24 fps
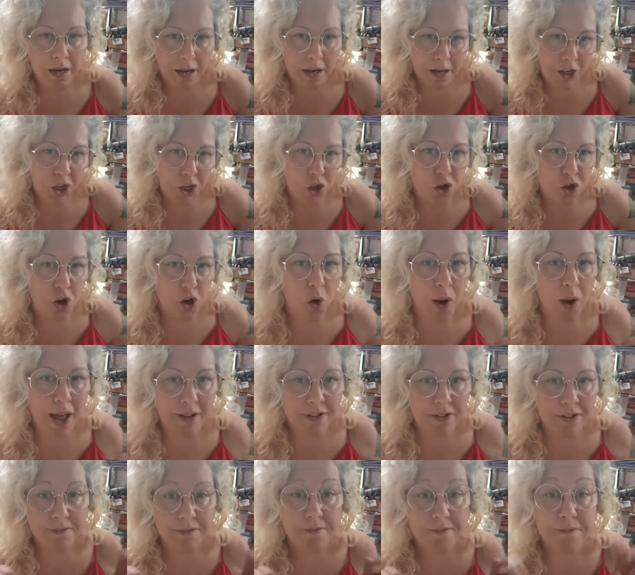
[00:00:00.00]
You don't have
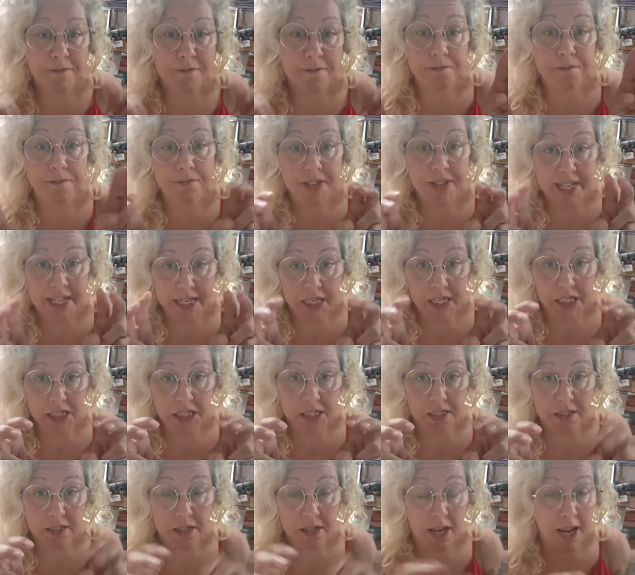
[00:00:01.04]
to
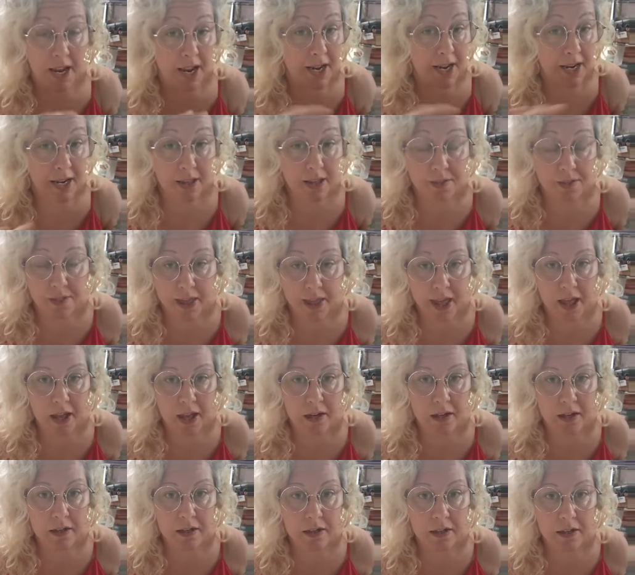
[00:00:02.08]
fix any of
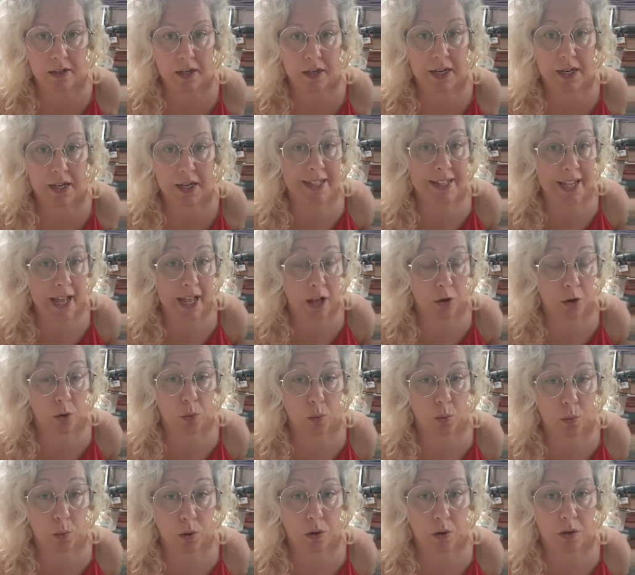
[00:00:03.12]
that in the outer
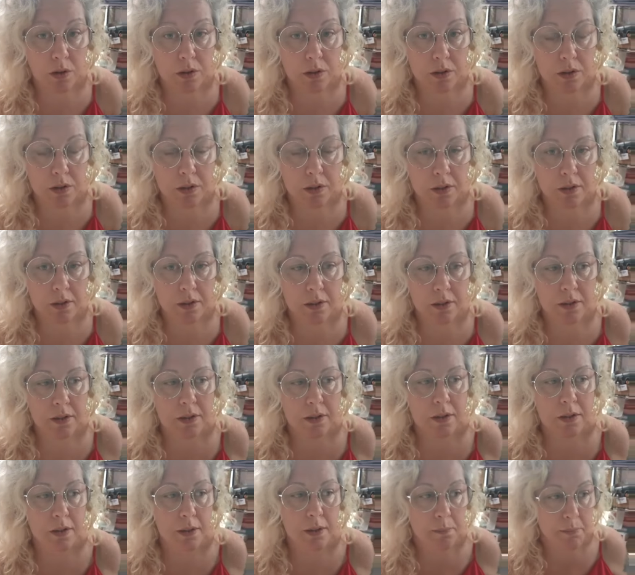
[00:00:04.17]
world.
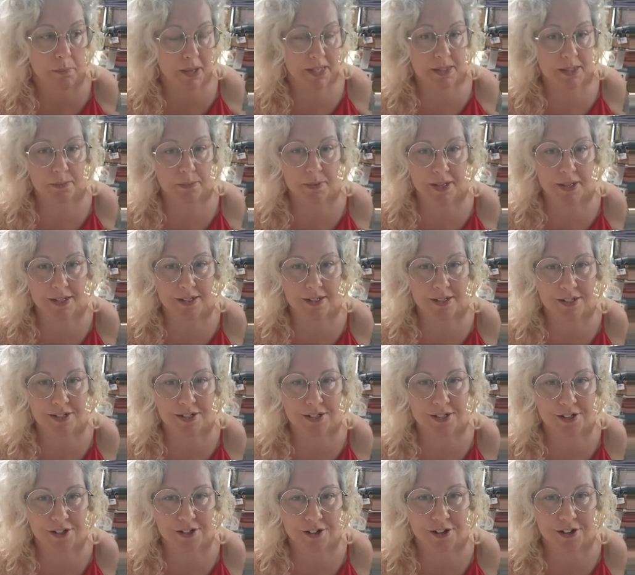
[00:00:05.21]
The best place to
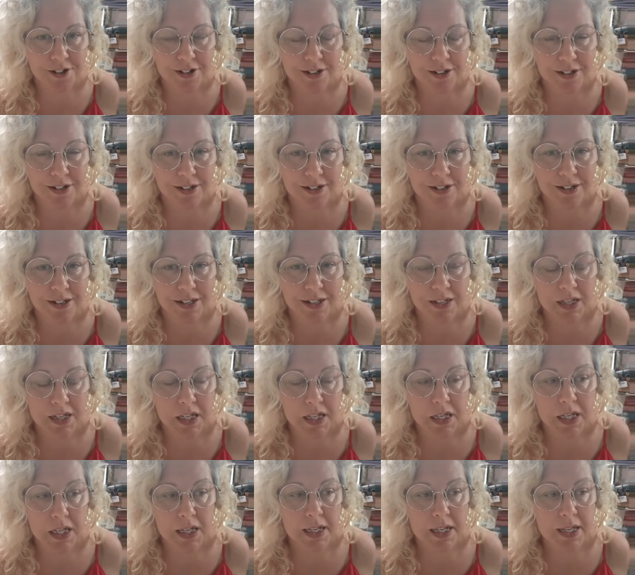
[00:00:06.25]
start
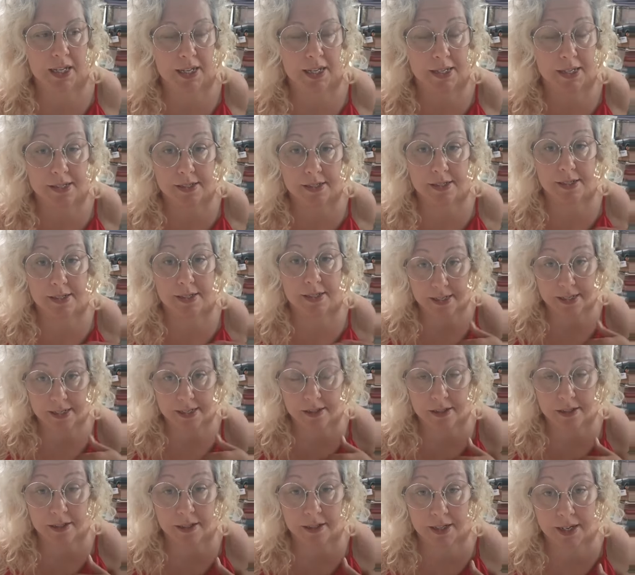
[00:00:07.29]
is
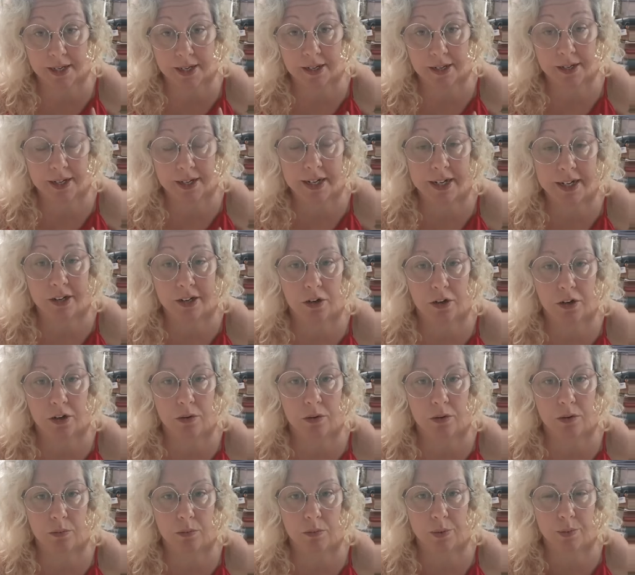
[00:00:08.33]
in here
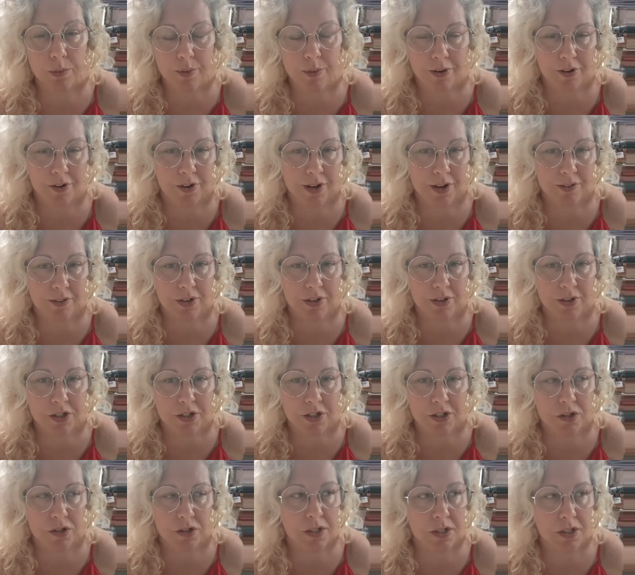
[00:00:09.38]
with what you're giving to
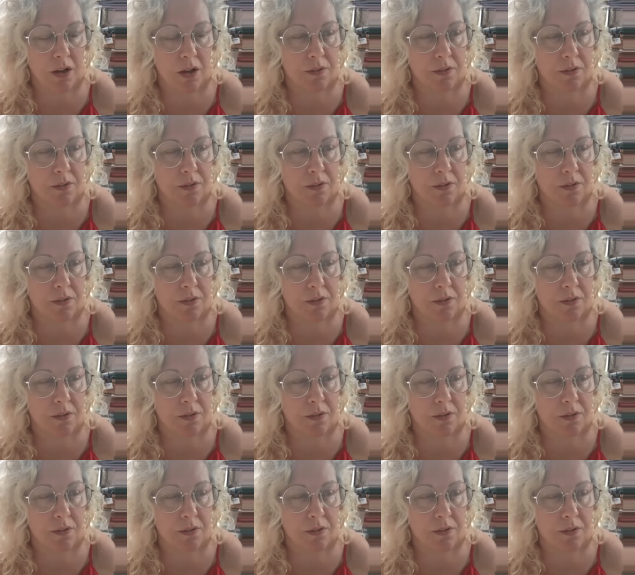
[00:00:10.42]
yourself.